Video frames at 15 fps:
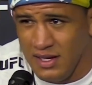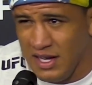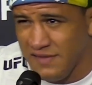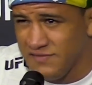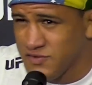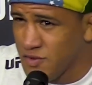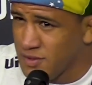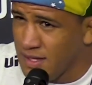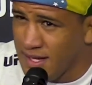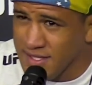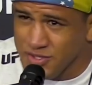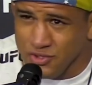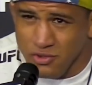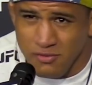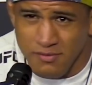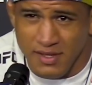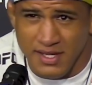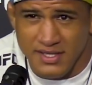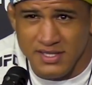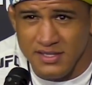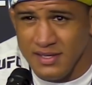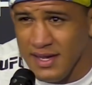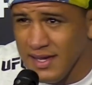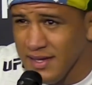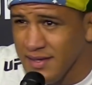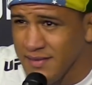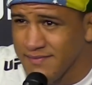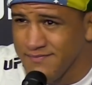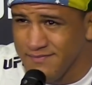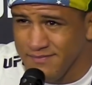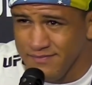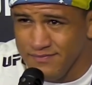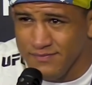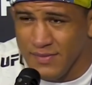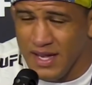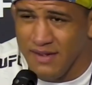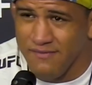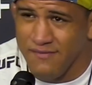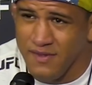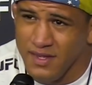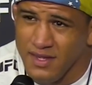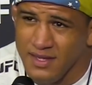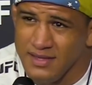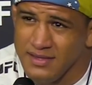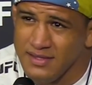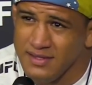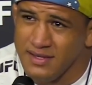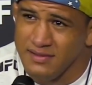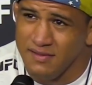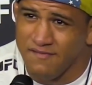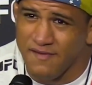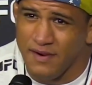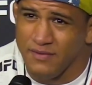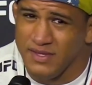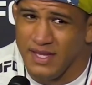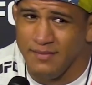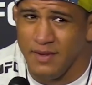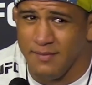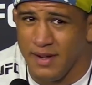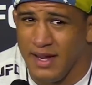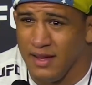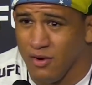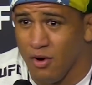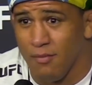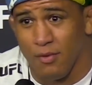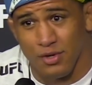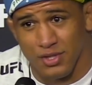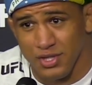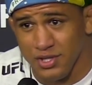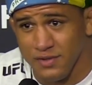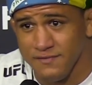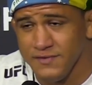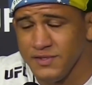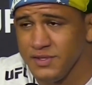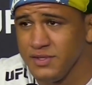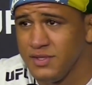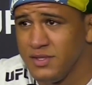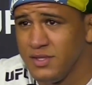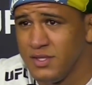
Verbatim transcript: I visualized so much. Like I think at the, at the fight with Demian Maia, I got more nervous.